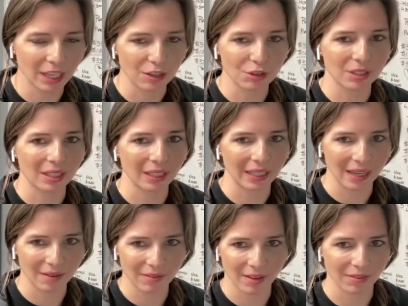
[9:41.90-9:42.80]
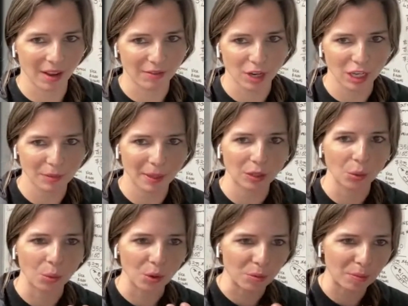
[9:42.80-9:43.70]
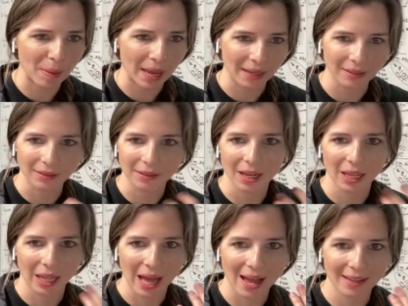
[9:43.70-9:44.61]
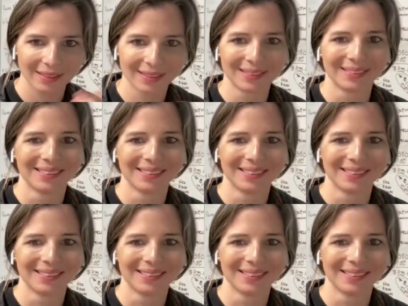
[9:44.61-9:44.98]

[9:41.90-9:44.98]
Interestingly enough, I've talked about the Whoop band a lot.